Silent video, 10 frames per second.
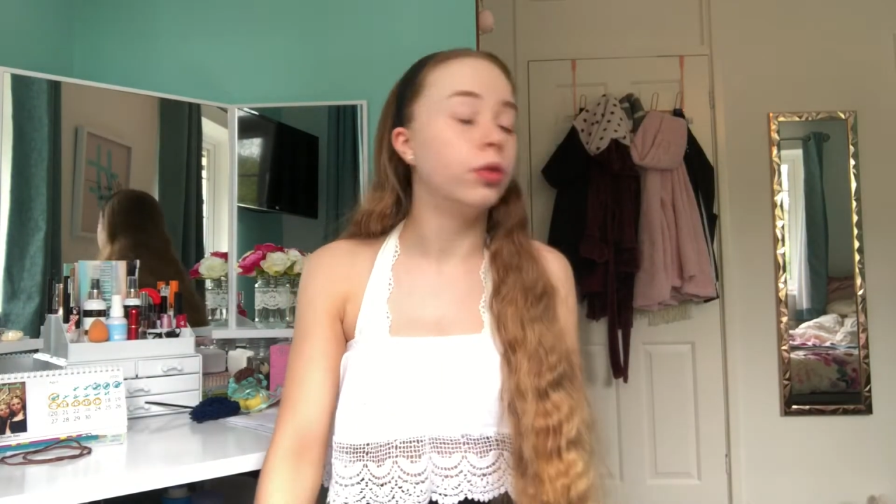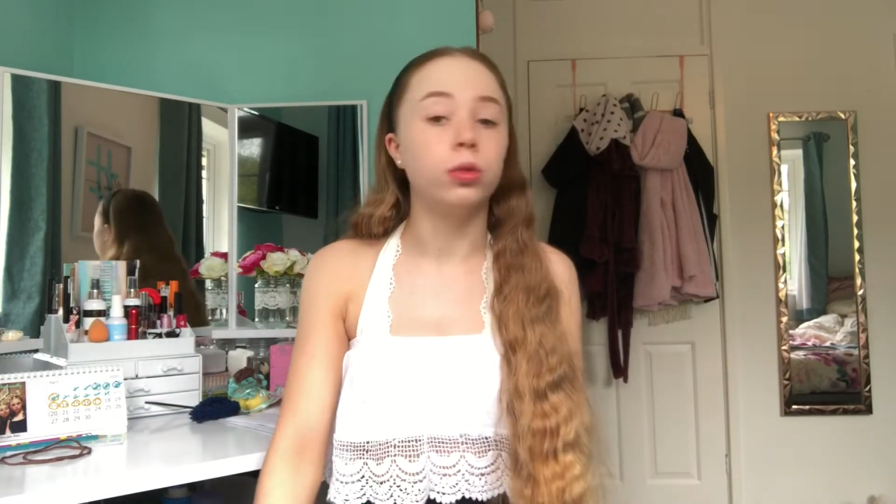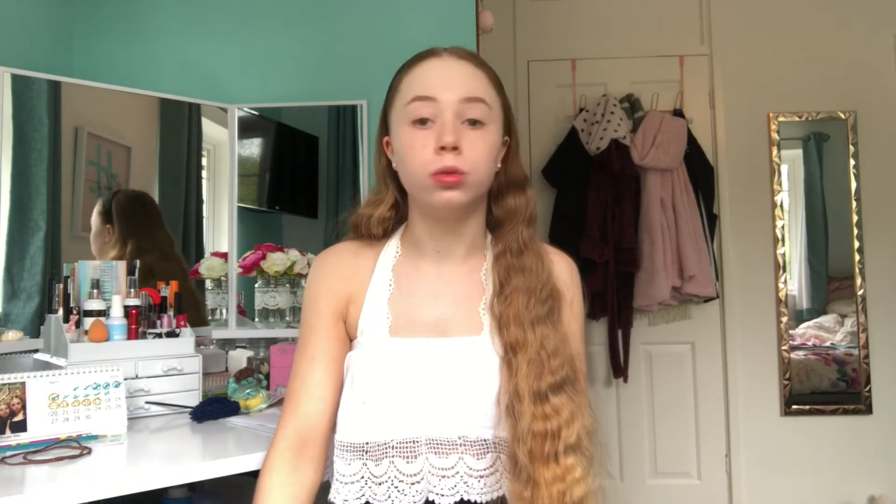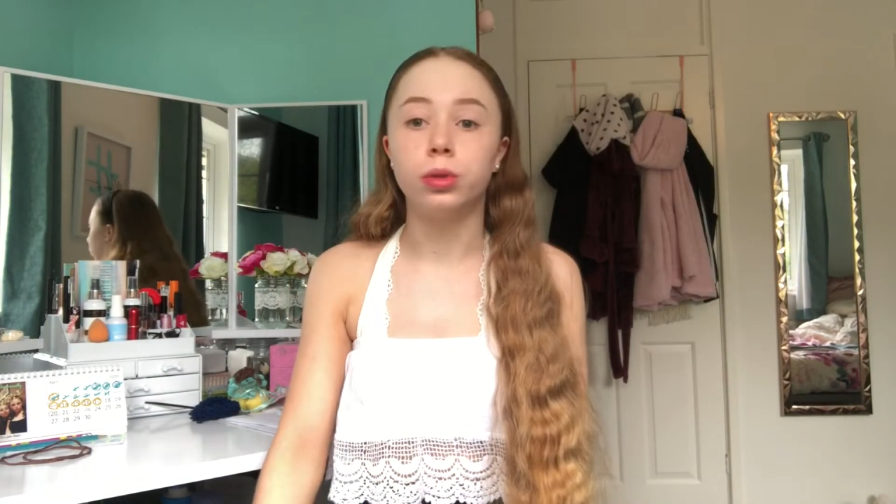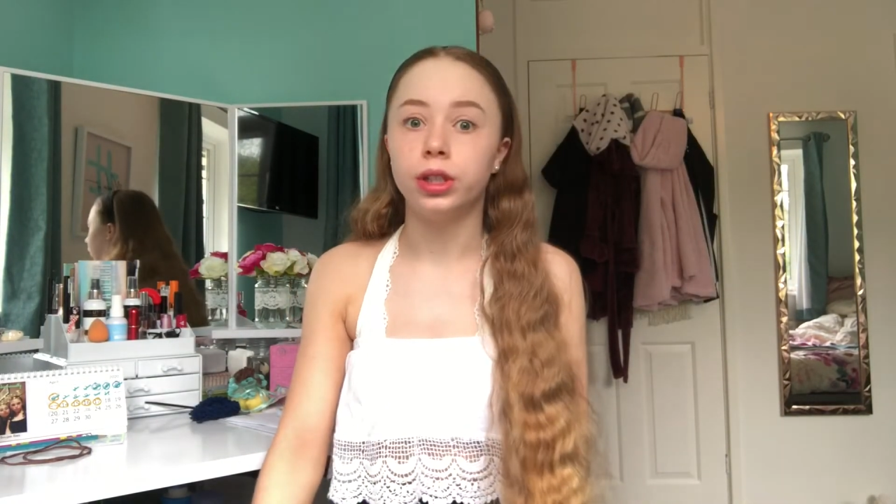
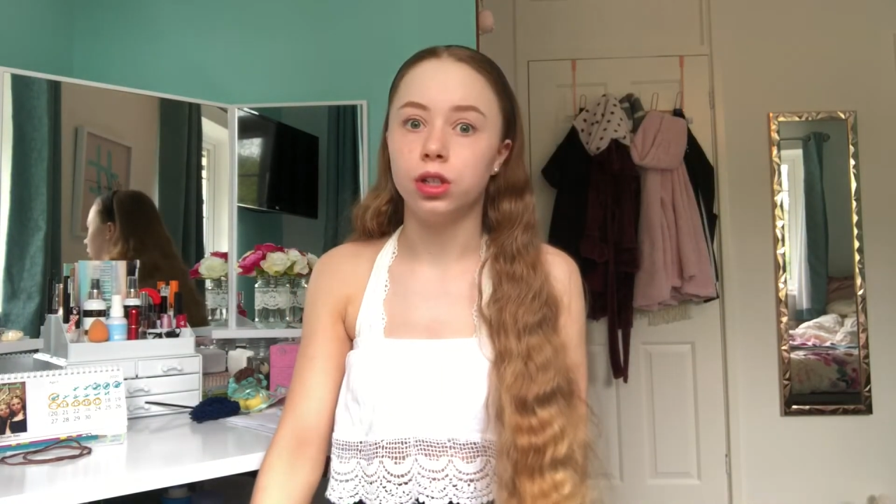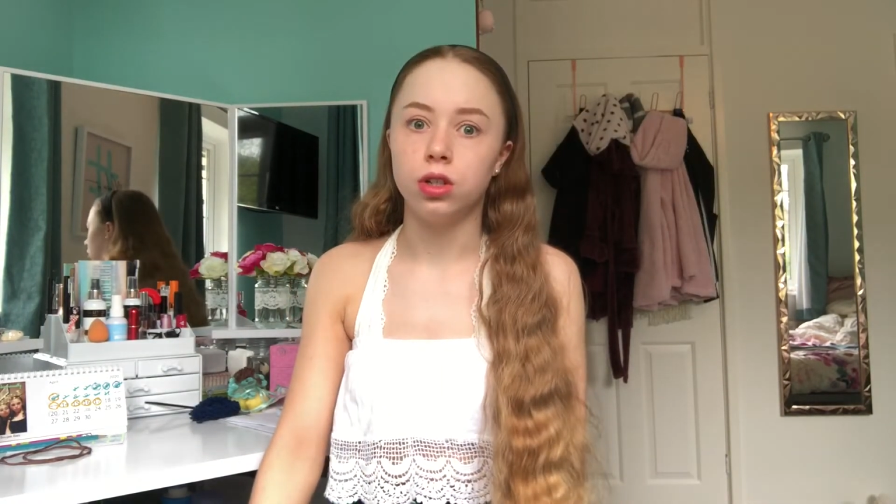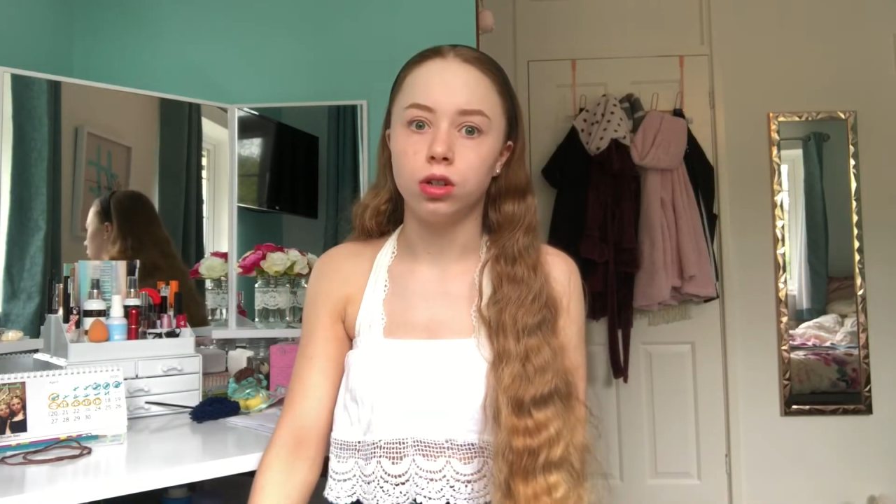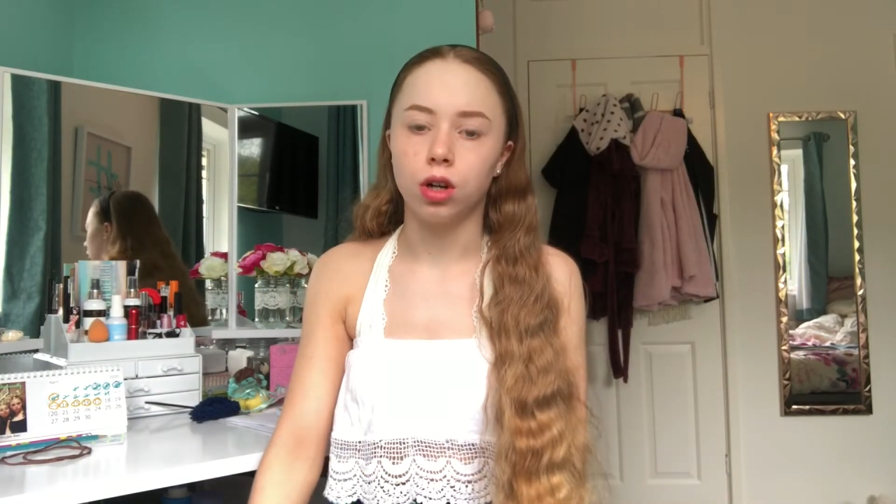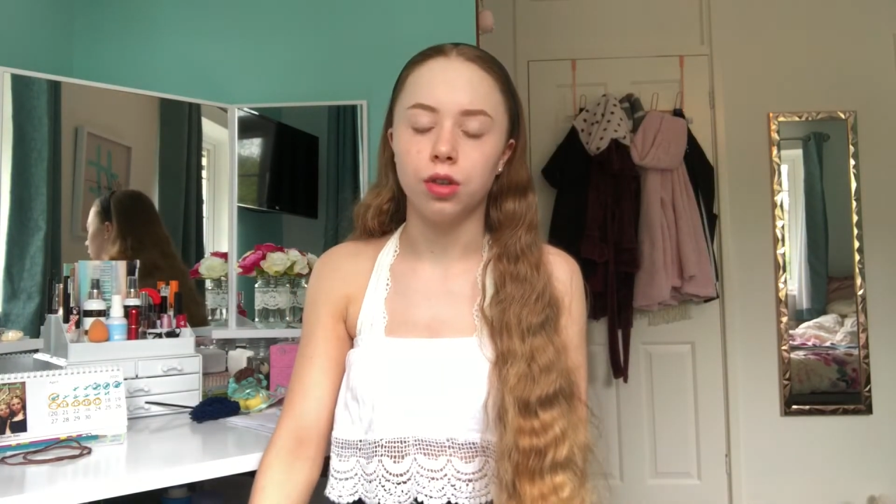We're just
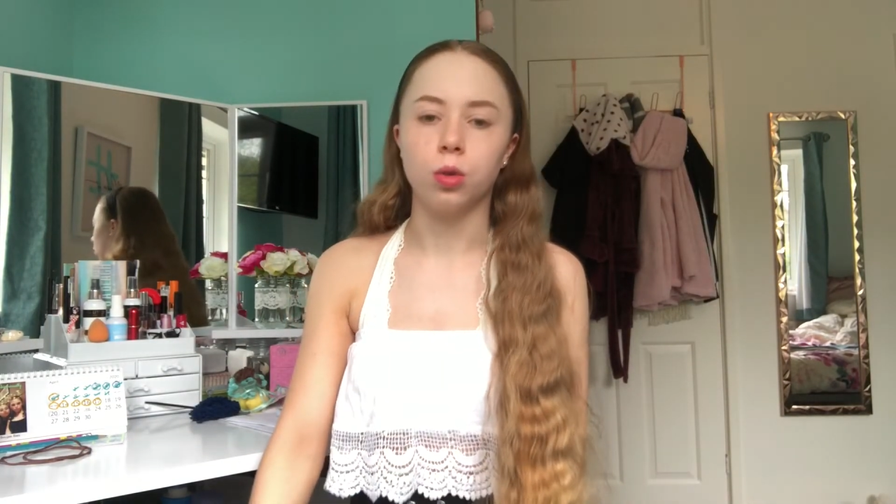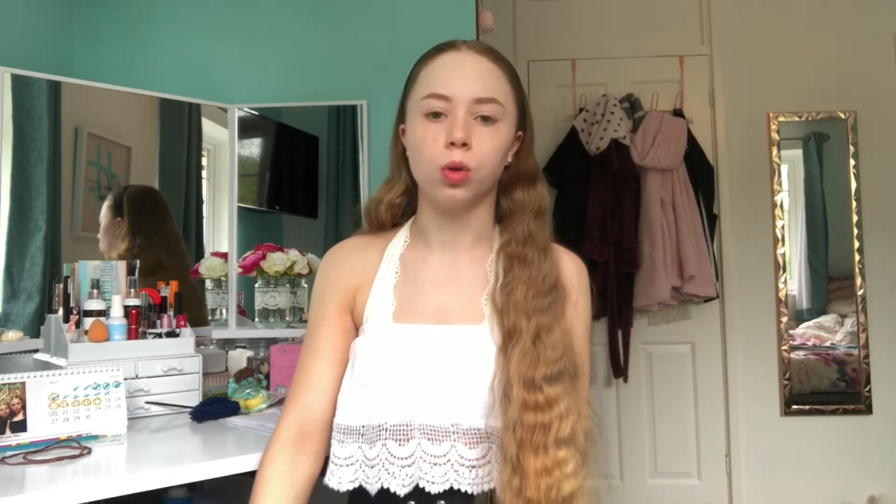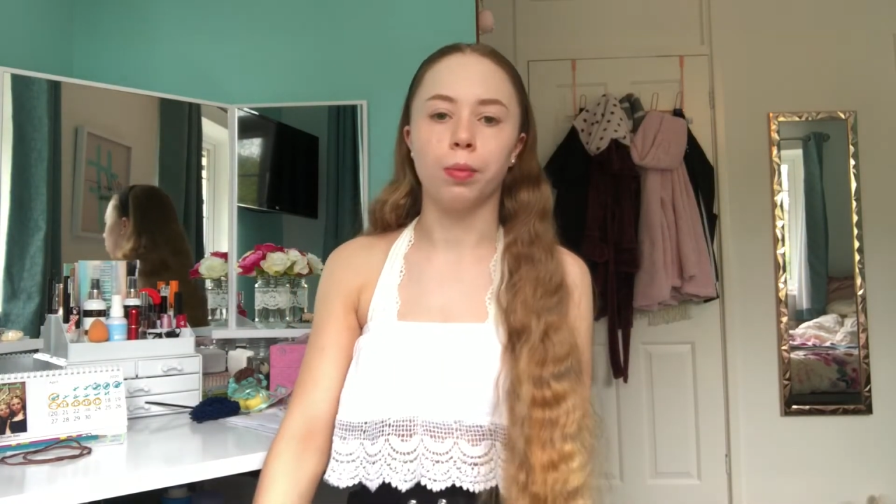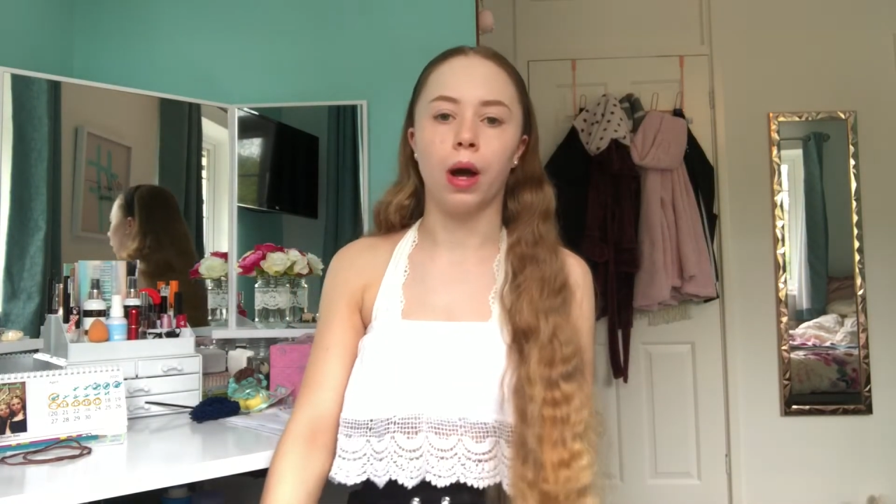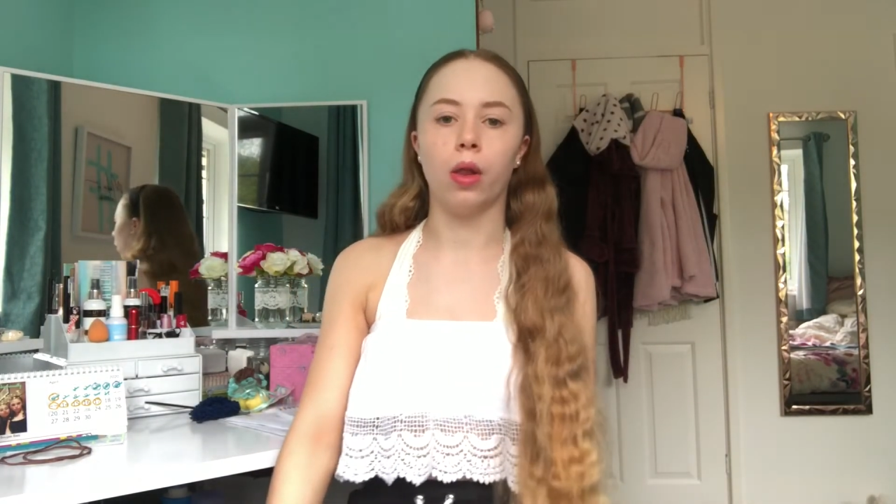not going to talk
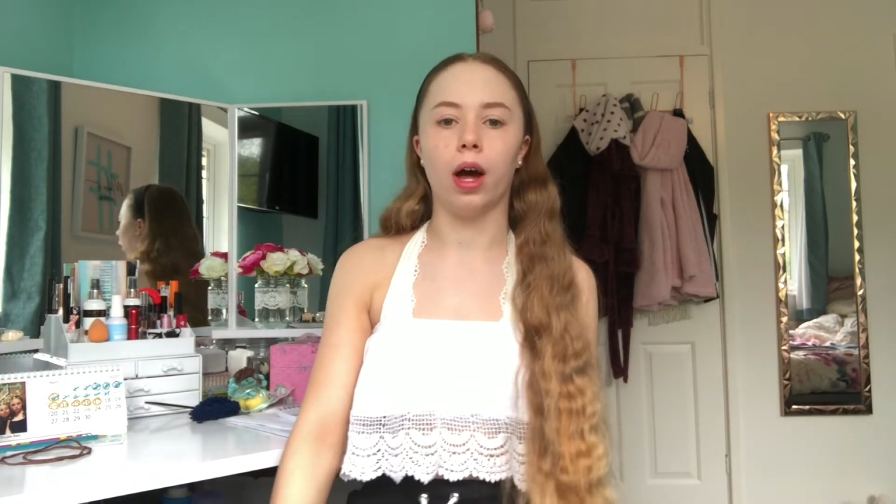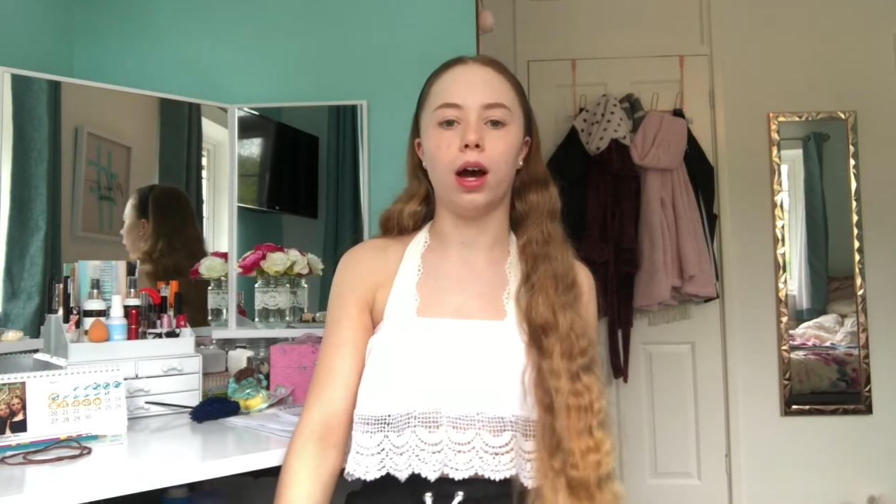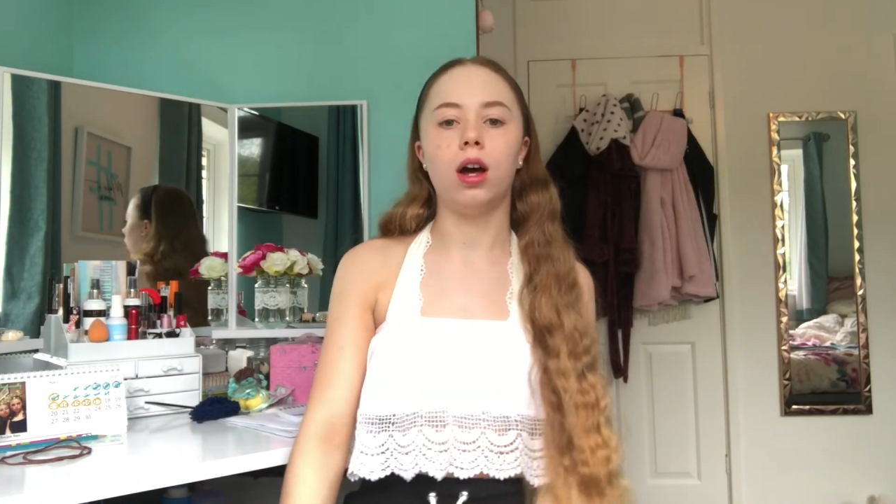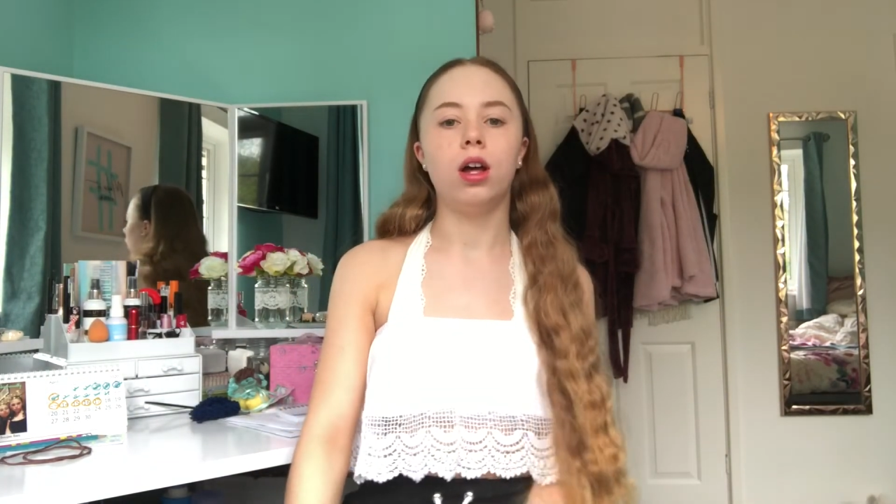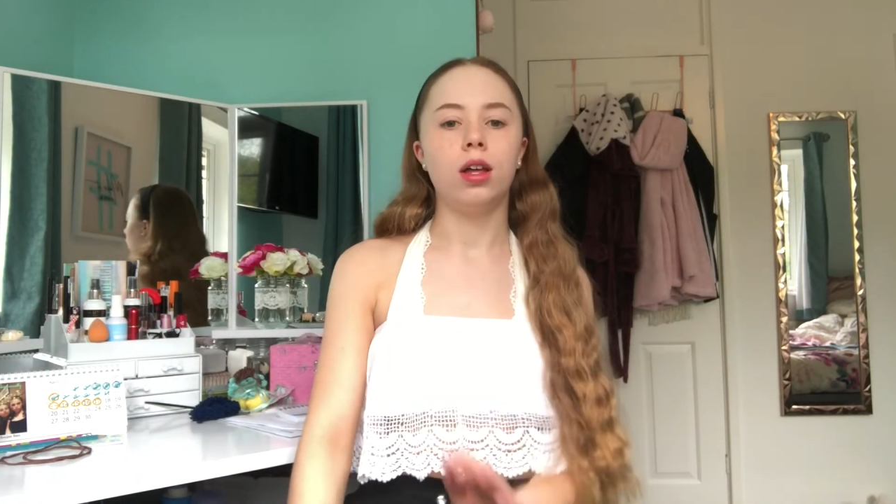about that.